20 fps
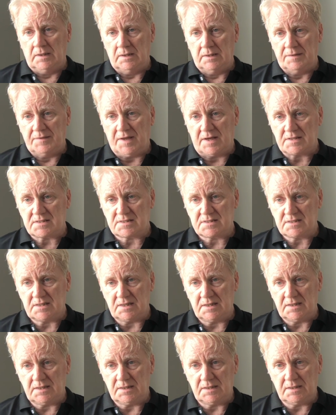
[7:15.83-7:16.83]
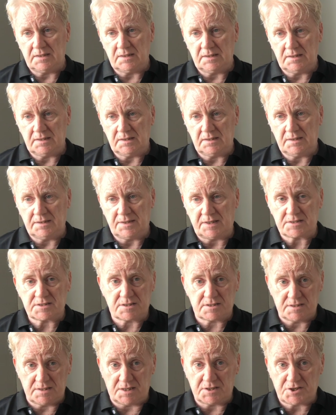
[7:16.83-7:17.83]
That's
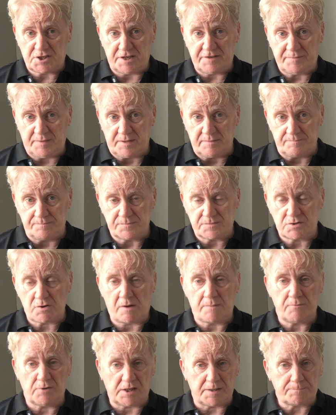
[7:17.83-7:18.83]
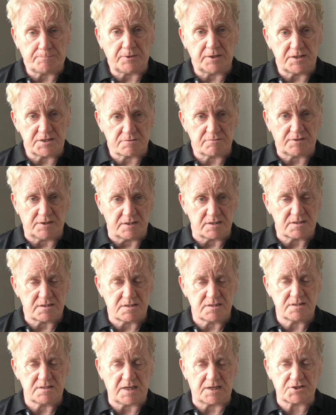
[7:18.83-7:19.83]
the achievement. So I'm really pleased with this.
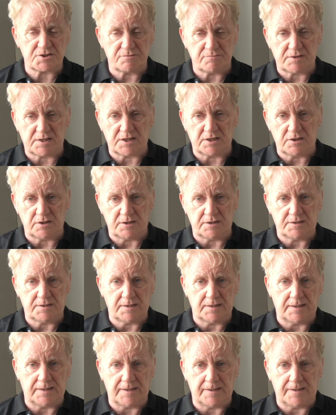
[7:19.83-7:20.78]
This is actually really good.